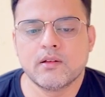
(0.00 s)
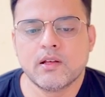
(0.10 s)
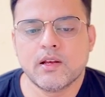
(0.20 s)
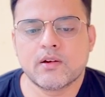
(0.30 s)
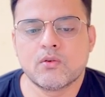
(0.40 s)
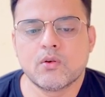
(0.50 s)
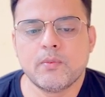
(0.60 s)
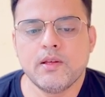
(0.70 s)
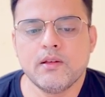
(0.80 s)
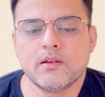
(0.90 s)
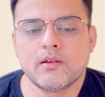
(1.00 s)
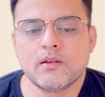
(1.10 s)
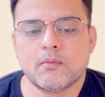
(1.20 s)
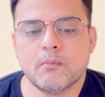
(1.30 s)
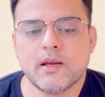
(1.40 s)
it could be
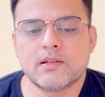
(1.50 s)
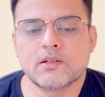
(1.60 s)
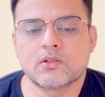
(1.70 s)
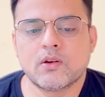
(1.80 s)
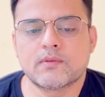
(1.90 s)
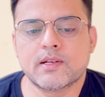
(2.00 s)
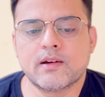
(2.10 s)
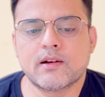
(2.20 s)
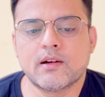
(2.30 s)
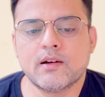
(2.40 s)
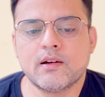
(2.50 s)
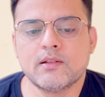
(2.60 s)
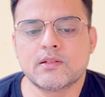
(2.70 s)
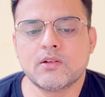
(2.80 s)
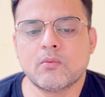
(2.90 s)
measures of central
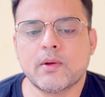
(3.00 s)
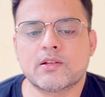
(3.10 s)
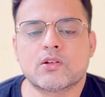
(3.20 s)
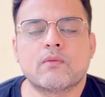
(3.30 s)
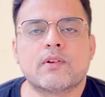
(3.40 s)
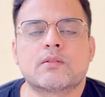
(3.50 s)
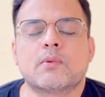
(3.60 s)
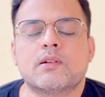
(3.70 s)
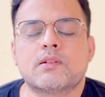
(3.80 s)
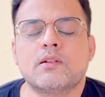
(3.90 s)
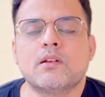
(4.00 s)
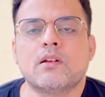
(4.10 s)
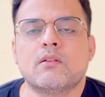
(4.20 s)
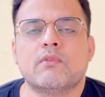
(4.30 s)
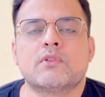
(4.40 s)
tendency or measure of dispersion,
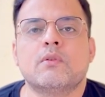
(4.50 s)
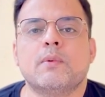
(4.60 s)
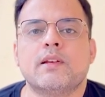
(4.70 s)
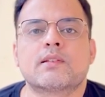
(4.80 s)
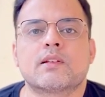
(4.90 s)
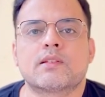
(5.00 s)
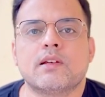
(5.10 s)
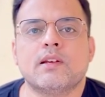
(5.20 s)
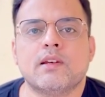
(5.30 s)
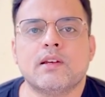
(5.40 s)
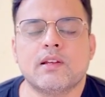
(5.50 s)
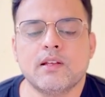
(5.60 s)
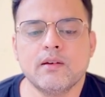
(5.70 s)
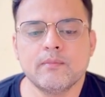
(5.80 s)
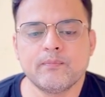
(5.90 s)
which we will be discussing in
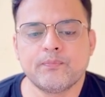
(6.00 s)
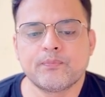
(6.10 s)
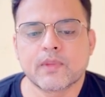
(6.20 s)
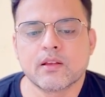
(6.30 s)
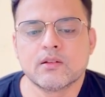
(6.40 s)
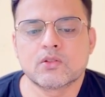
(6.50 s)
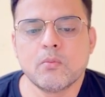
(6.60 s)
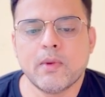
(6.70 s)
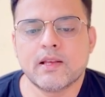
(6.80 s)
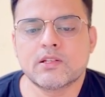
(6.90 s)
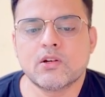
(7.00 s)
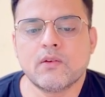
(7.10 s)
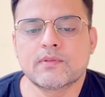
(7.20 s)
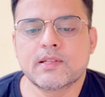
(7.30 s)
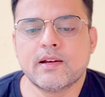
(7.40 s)
detail. So measure
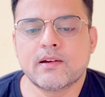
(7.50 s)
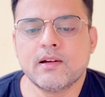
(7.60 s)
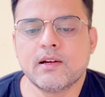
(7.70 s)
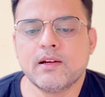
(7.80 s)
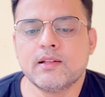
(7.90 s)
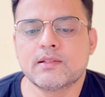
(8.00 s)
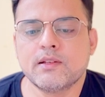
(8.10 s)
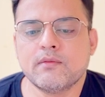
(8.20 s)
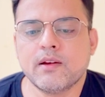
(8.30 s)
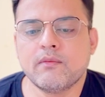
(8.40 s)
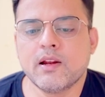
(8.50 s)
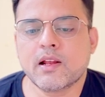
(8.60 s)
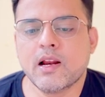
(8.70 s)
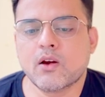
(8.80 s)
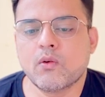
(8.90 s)
of central tendency, when we are
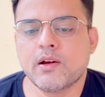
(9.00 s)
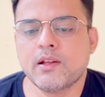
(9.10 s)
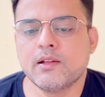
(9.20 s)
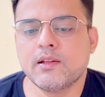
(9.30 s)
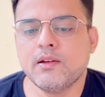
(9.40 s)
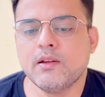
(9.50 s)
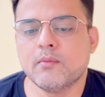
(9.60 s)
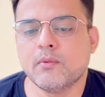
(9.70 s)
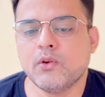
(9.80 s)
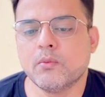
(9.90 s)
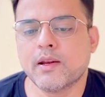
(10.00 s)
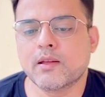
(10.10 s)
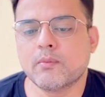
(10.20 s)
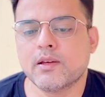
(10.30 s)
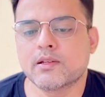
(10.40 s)
calculating the
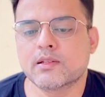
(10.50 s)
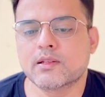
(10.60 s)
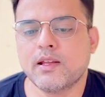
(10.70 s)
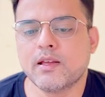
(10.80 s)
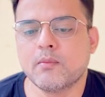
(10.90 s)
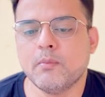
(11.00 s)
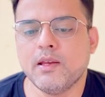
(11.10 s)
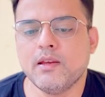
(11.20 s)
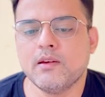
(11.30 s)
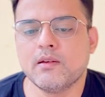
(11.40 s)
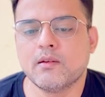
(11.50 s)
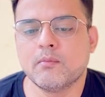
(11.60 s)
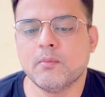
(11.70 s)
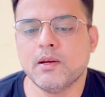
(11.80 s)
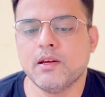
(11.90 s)
numeric measures like mean,
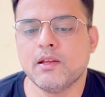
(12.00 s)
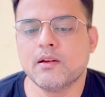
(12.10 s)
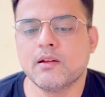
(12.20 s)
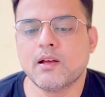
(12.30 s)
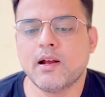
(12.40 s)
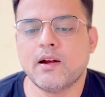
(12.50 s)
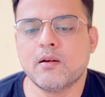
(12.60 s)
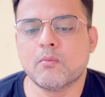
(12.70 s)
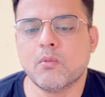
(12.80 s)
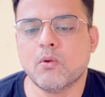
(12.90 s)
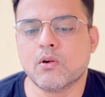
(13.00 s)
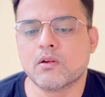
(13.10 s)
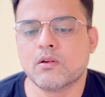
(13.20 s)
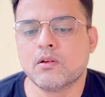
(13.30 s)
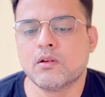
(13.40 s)
median and mode.
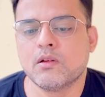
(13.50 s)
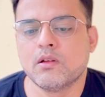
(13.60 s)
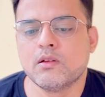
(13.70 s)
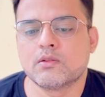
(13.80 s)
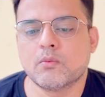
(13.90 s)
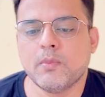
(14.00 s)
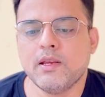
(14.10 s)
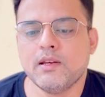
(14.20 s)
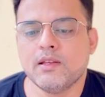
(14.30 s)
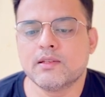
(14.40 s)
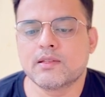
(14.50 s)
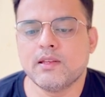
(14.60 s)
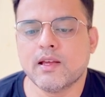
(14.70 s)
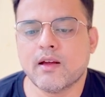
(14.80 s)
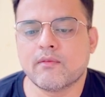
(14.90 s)
So mean is
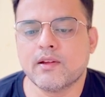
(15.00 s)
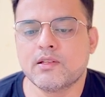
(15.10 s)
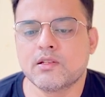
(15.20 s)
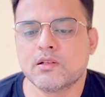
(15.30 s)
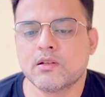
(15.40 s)
the average,